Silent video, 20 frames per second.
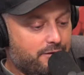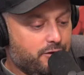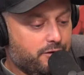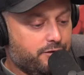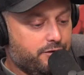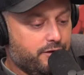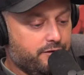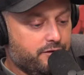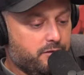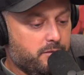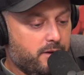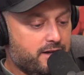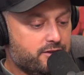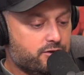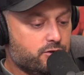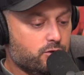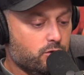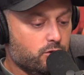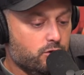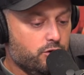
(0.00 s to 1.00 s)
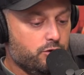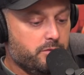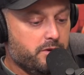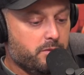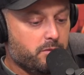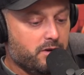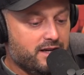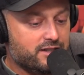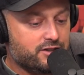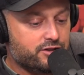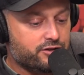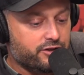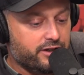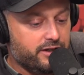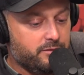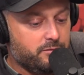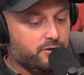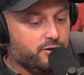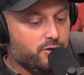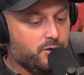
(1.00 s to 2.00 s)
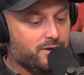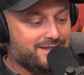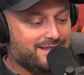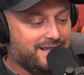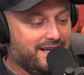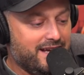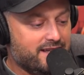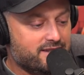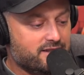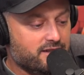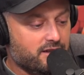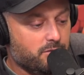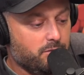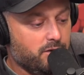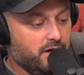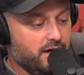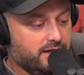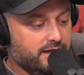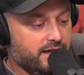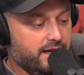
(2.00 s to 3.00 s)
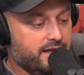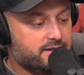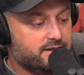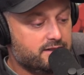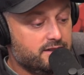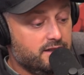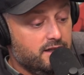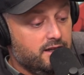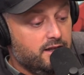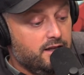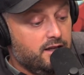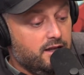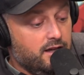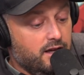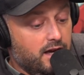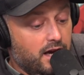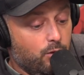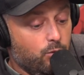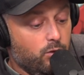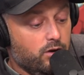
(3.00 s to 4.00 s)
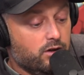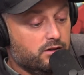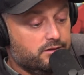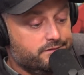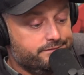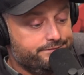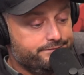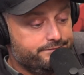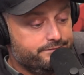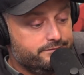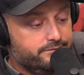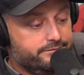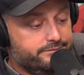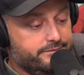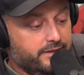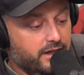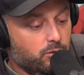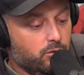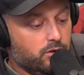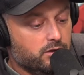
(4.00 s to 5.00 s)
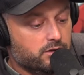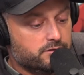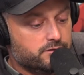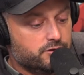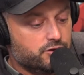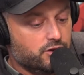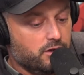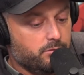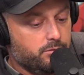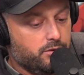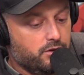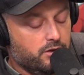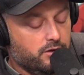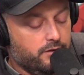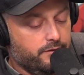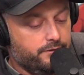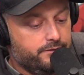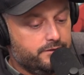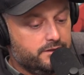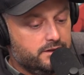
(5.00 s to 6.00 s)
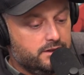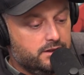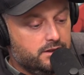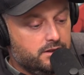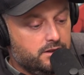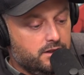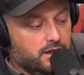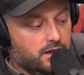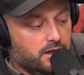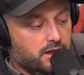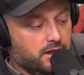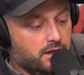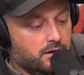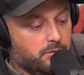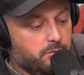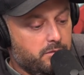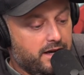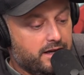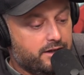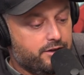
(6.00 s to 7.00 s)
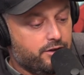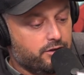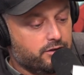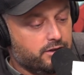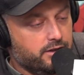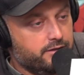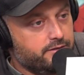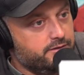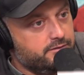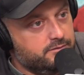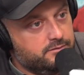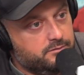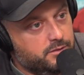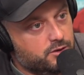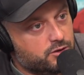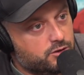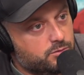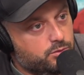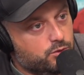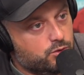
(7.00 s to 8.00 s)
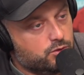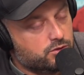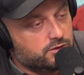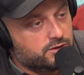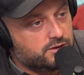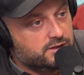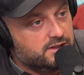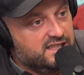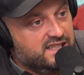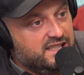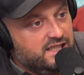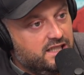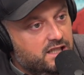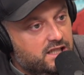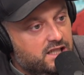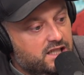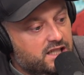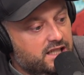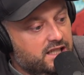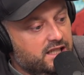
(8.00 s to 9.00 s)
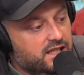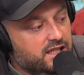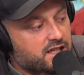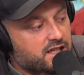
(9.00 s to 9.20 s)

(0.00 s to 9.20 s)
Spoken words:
your friend from high school who memorized Screen with you as a guest on the podcast. I will. John Paul, backyard living, built pools. He